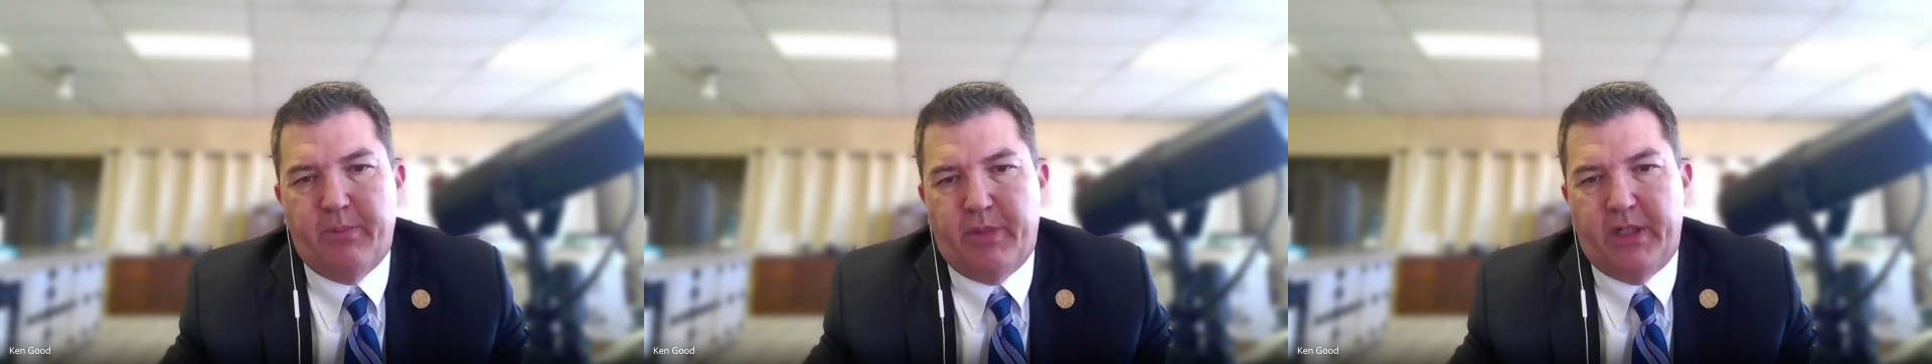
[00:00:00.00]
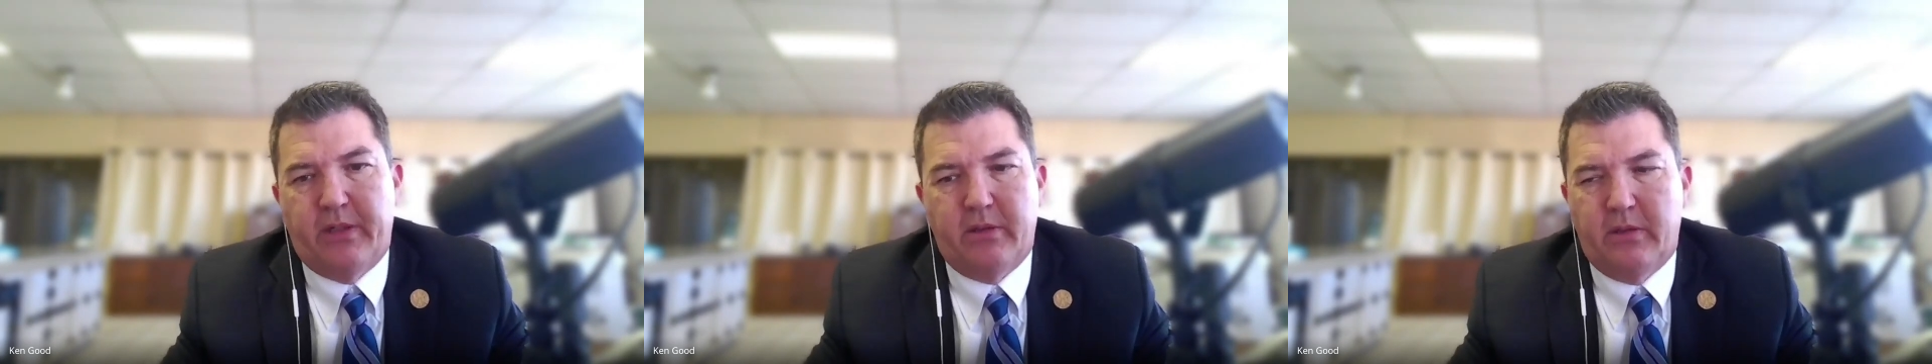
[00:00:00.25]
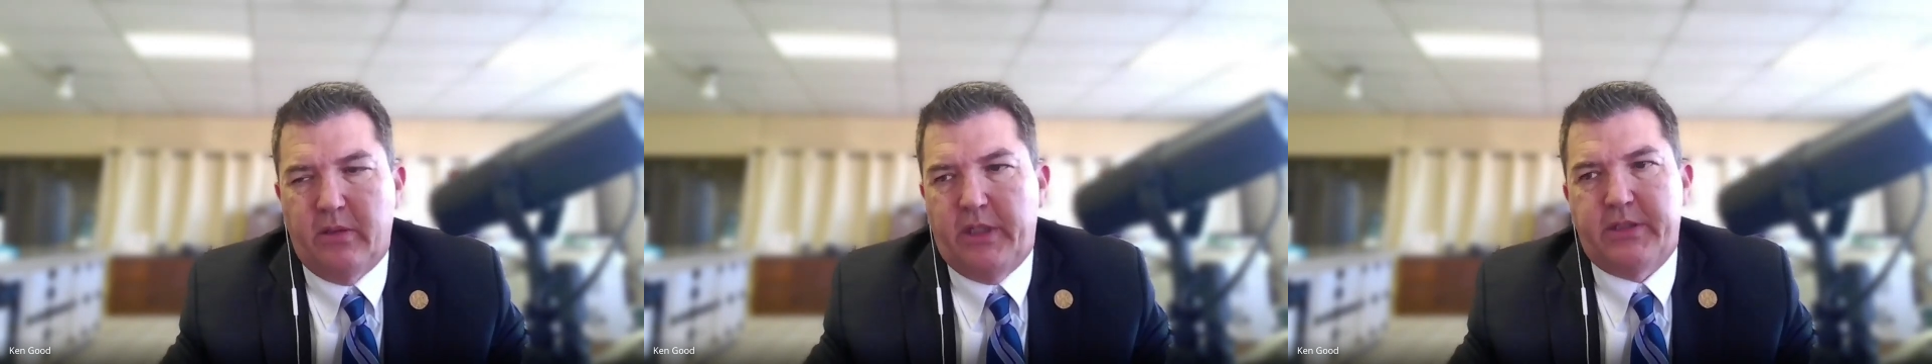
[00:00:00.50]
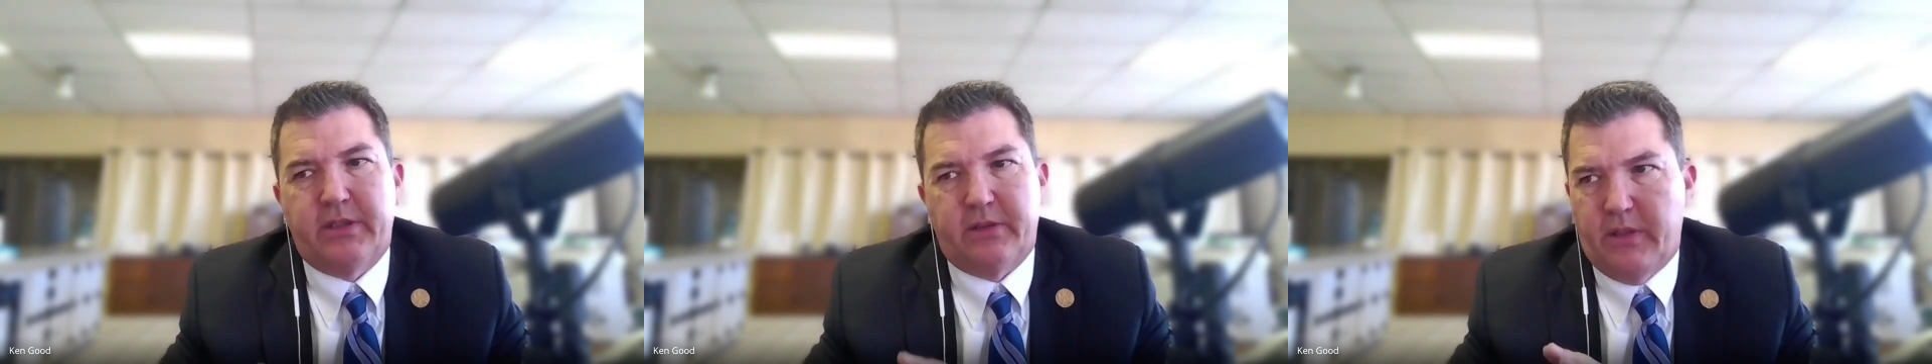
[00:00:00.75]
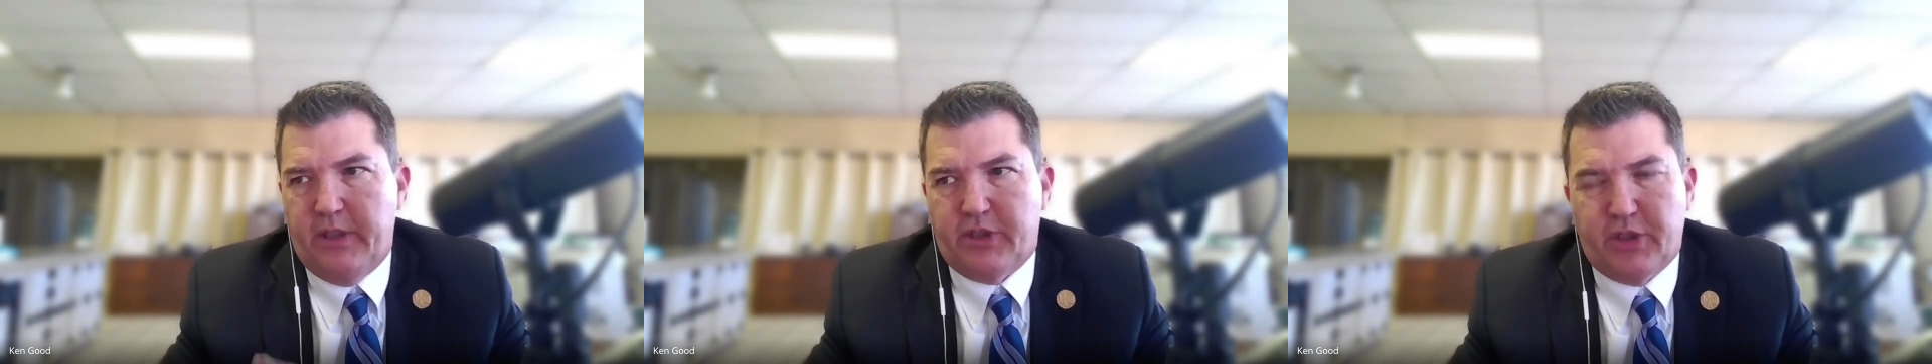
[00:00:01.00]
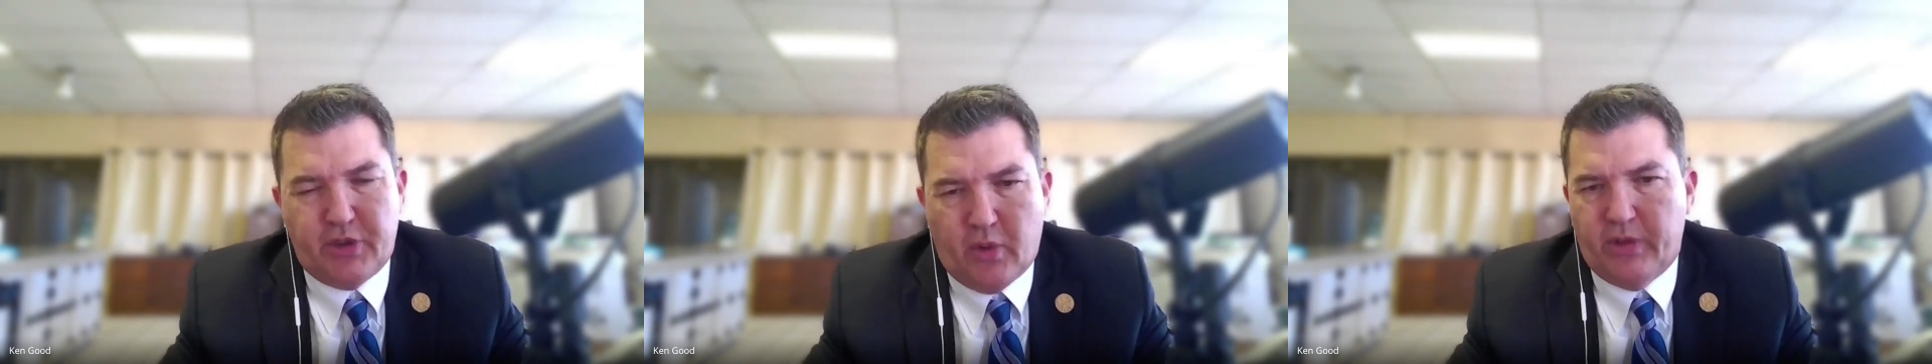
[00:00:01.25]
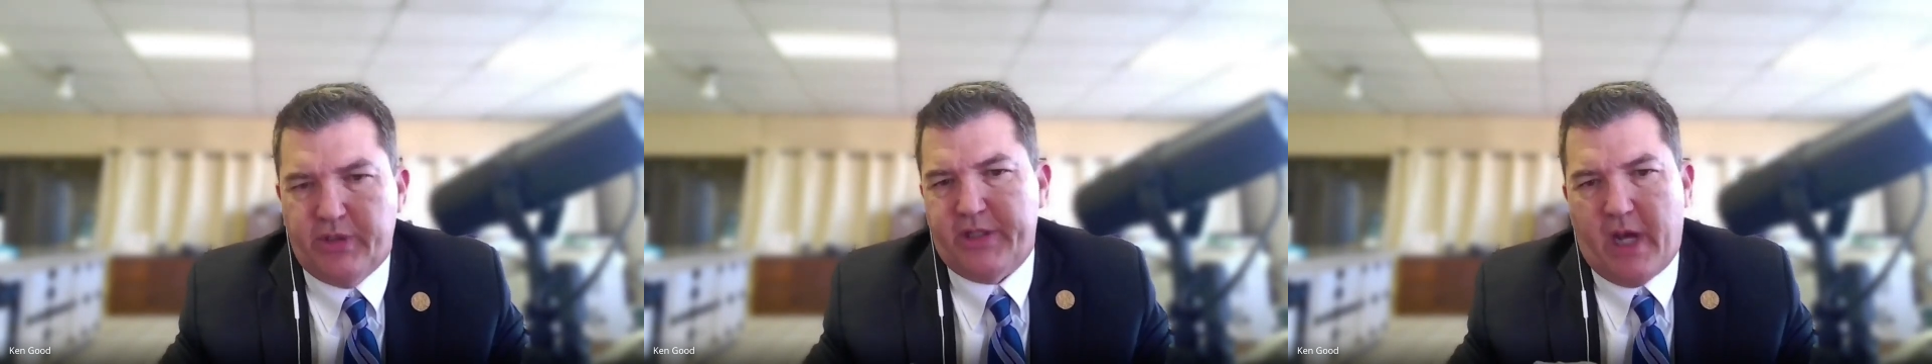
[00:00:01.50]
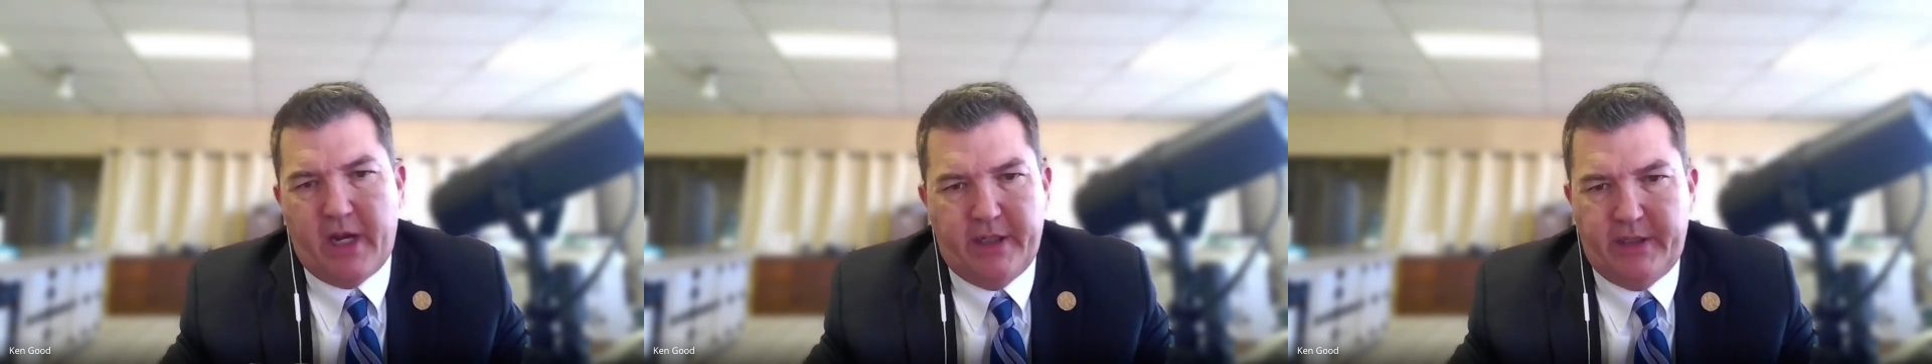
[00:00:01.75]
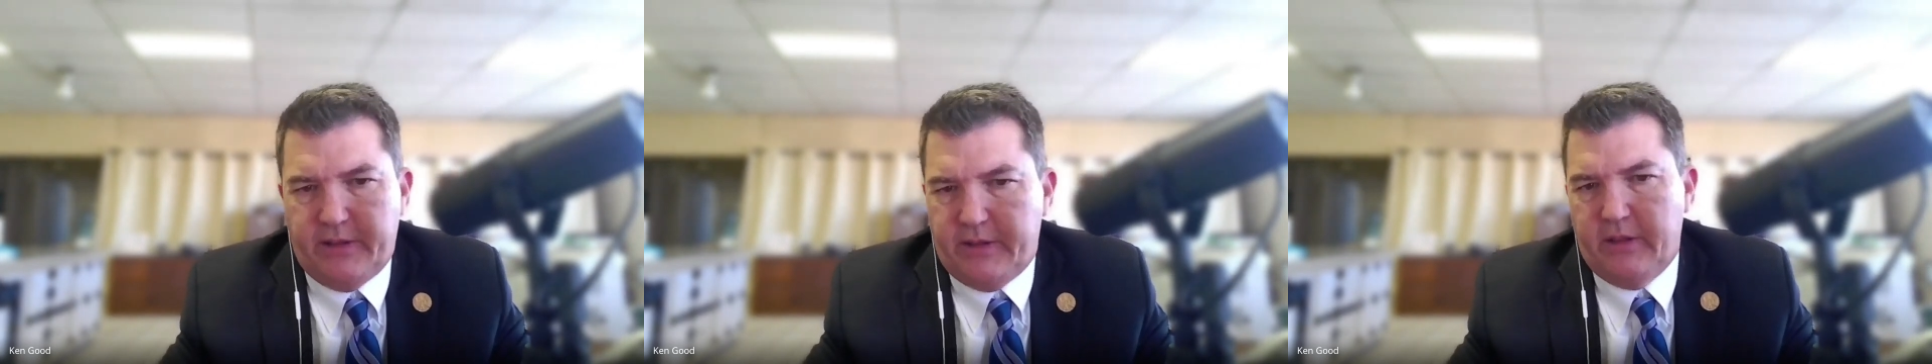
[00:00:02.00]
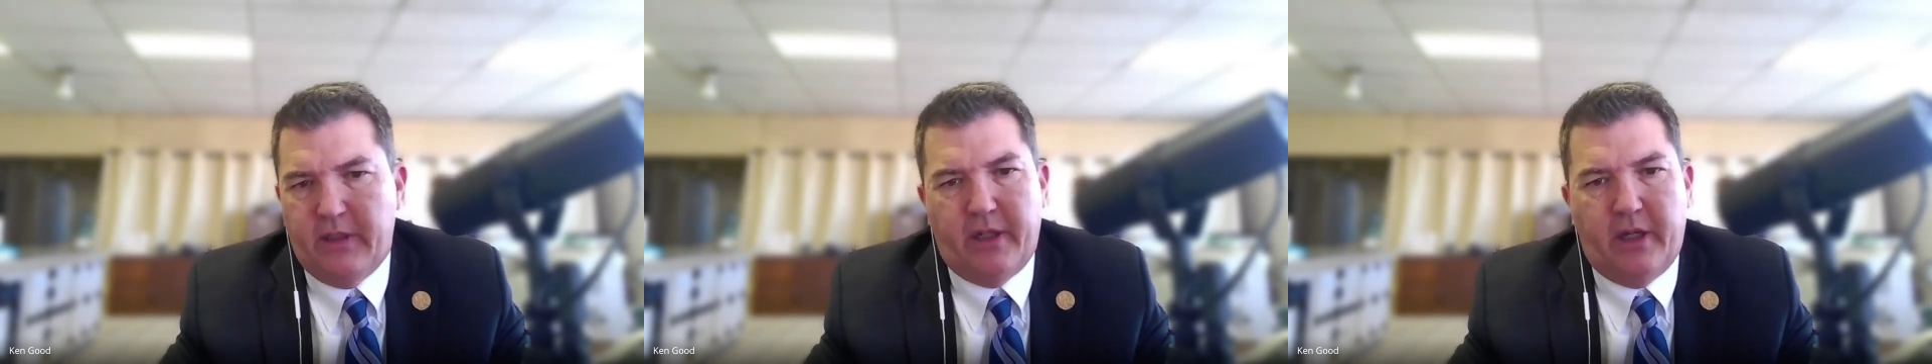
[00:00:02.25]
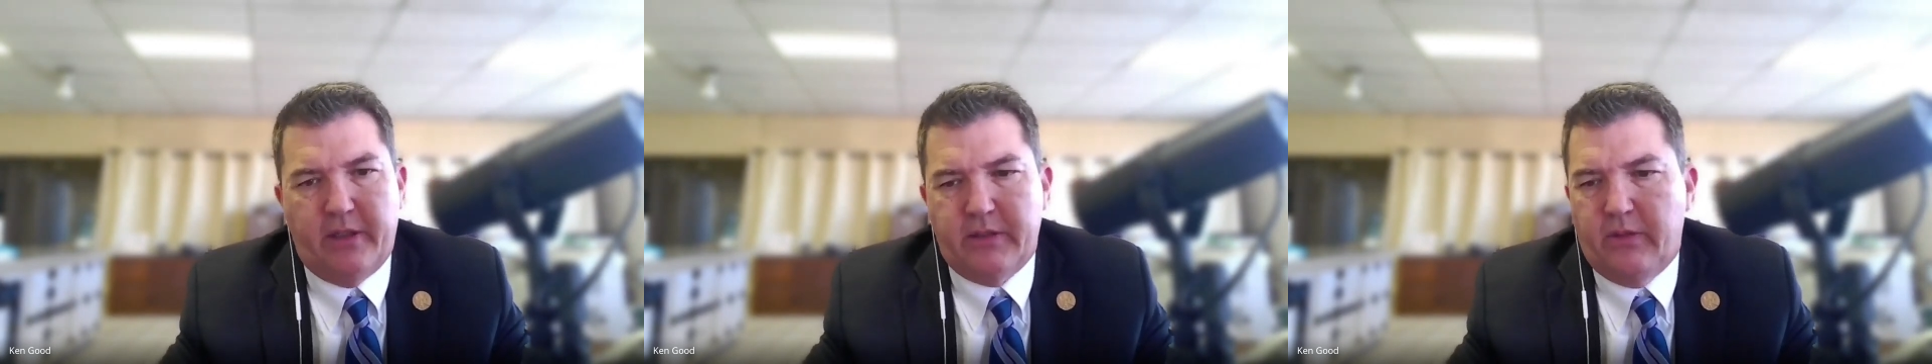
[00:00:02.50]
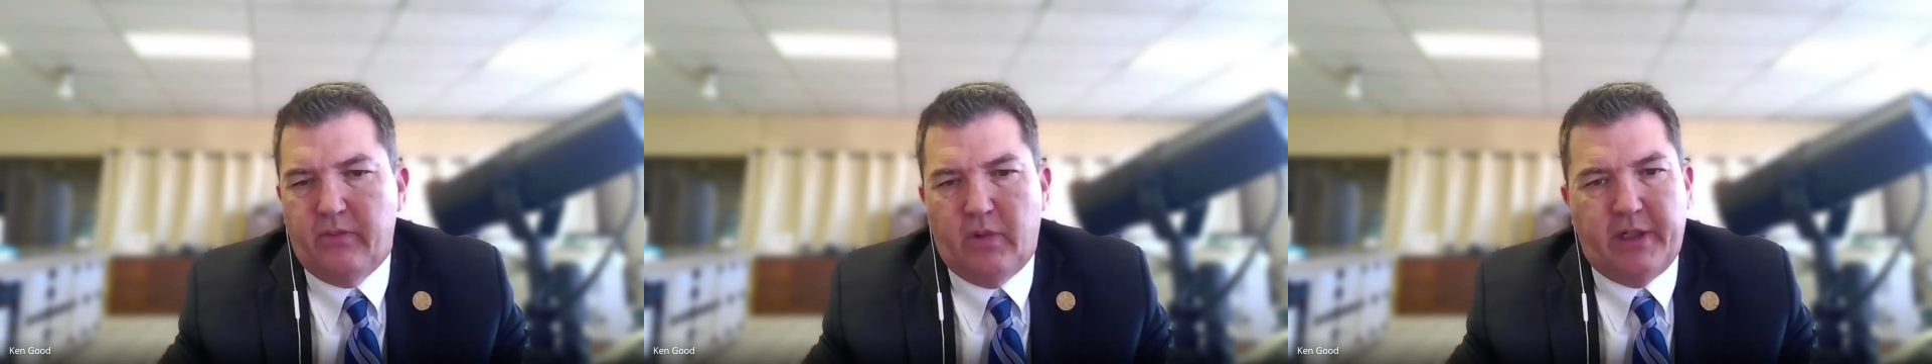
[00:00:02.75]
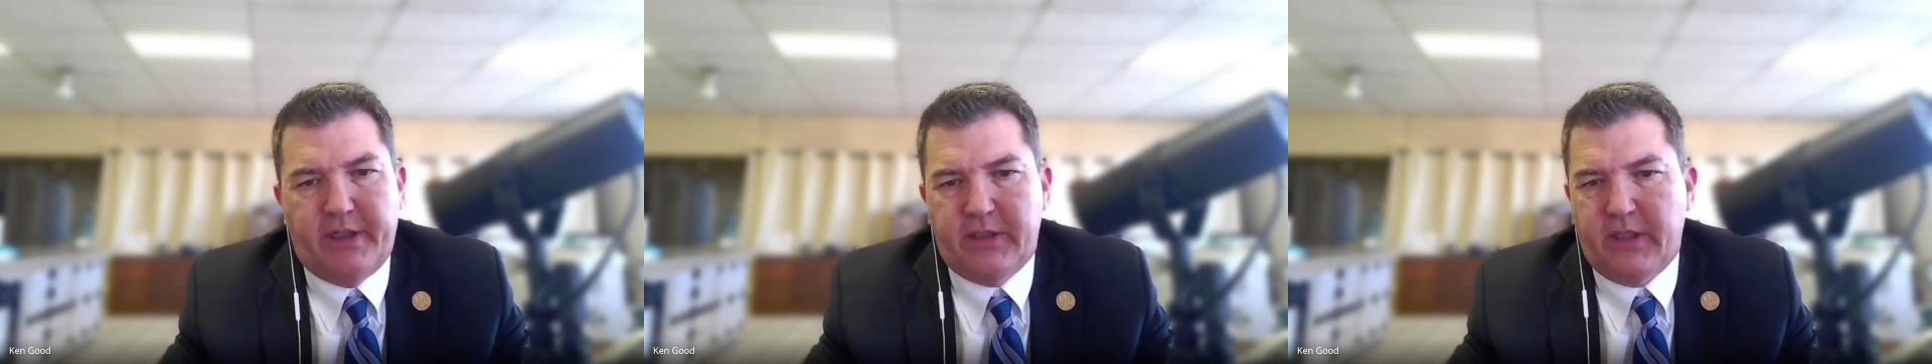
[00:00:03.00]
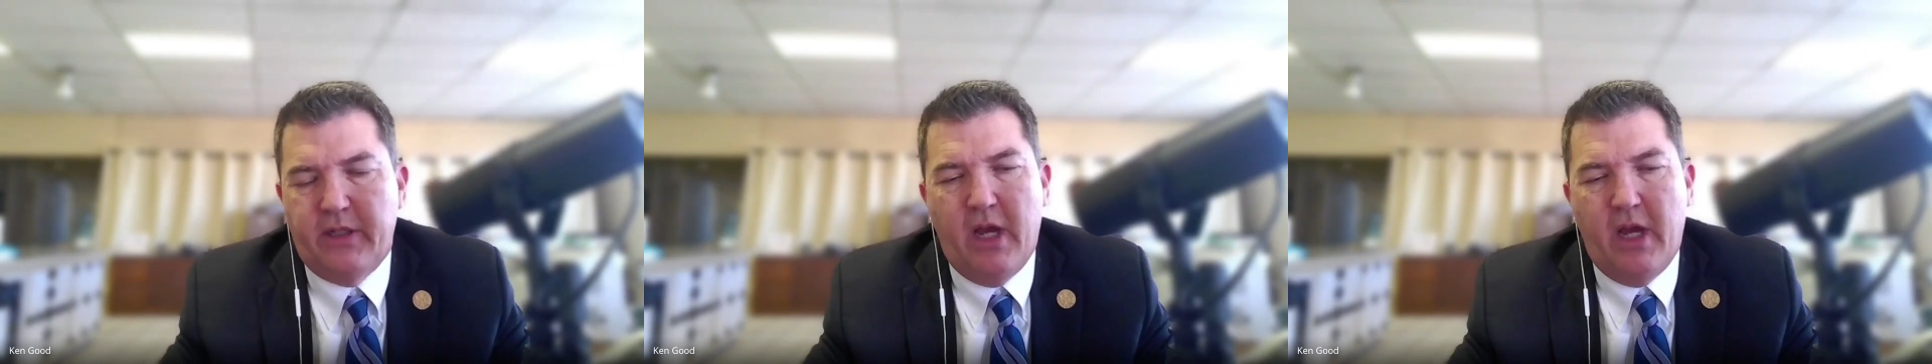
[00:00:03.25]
But it's short-sighted release.